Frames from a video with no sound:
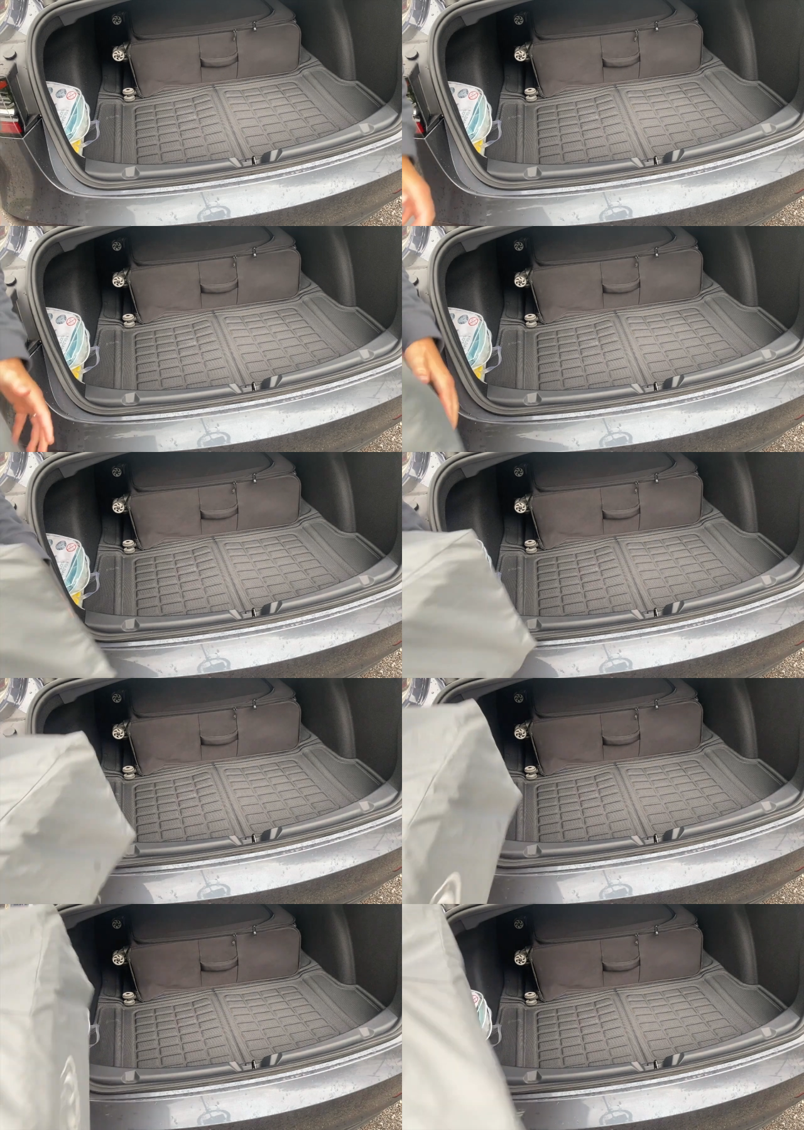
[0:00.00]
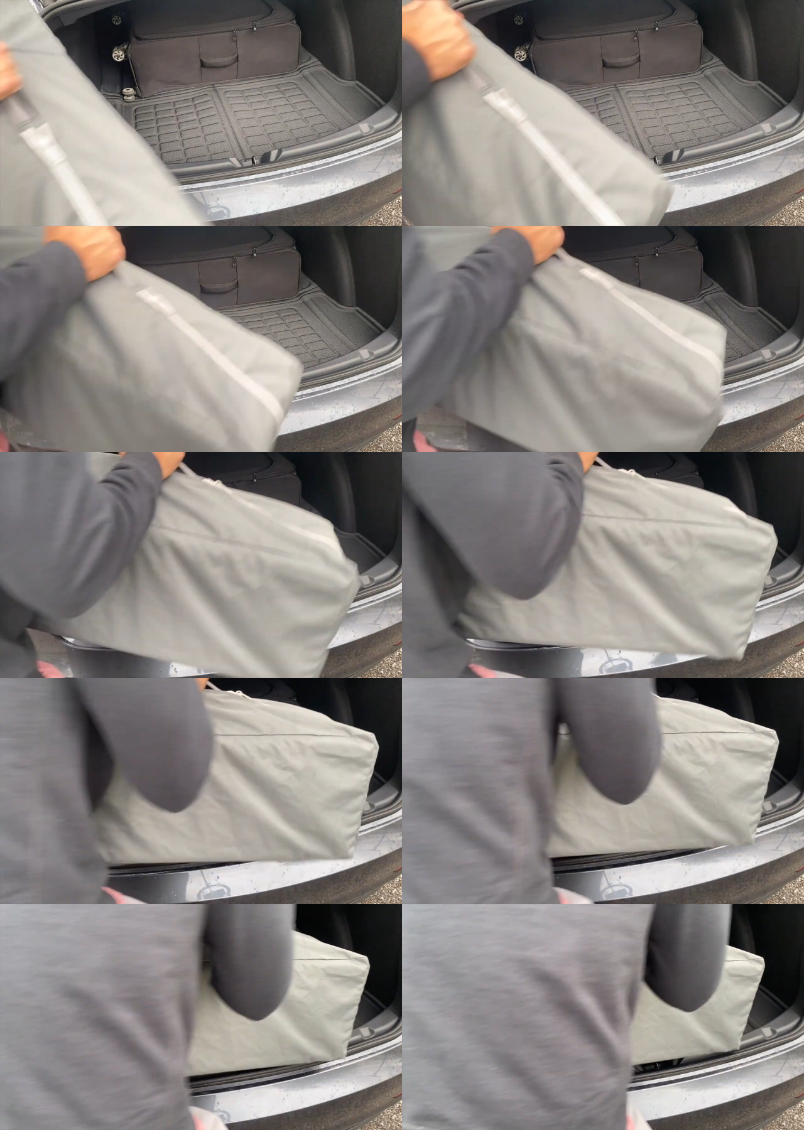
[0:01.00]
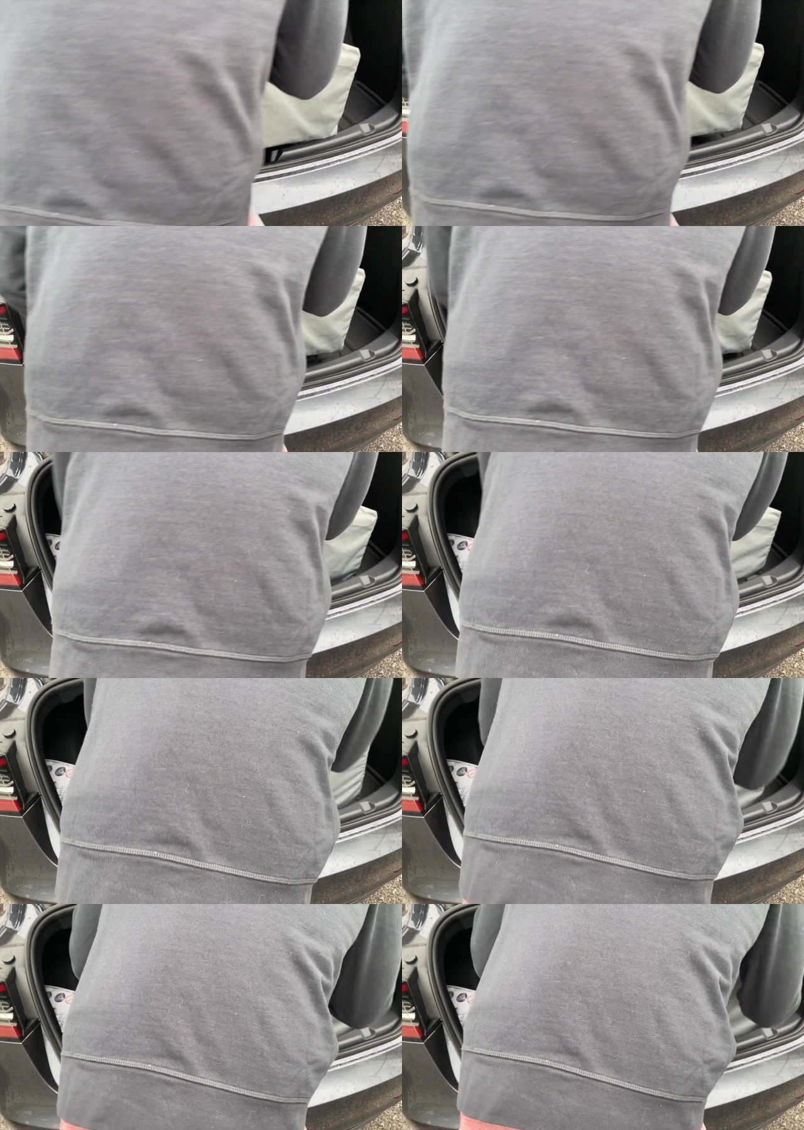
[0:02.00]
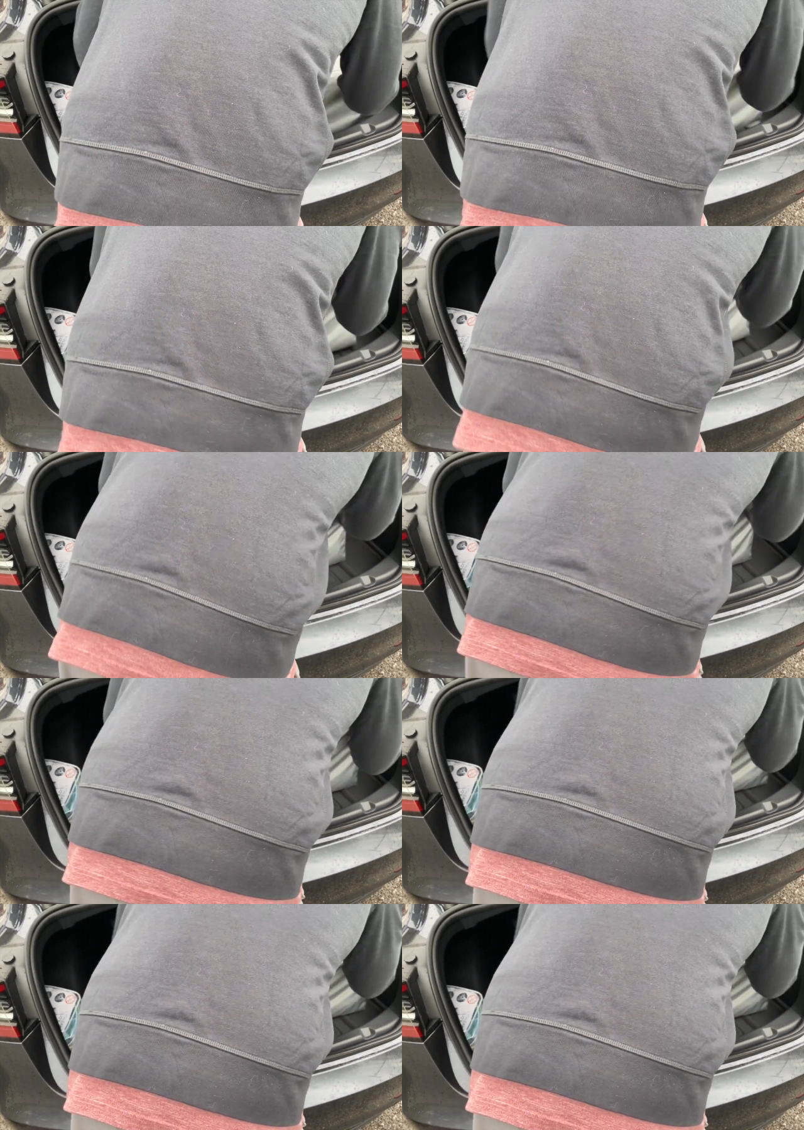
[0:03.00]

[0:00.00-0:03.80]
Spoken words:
[unreadable: no face in view]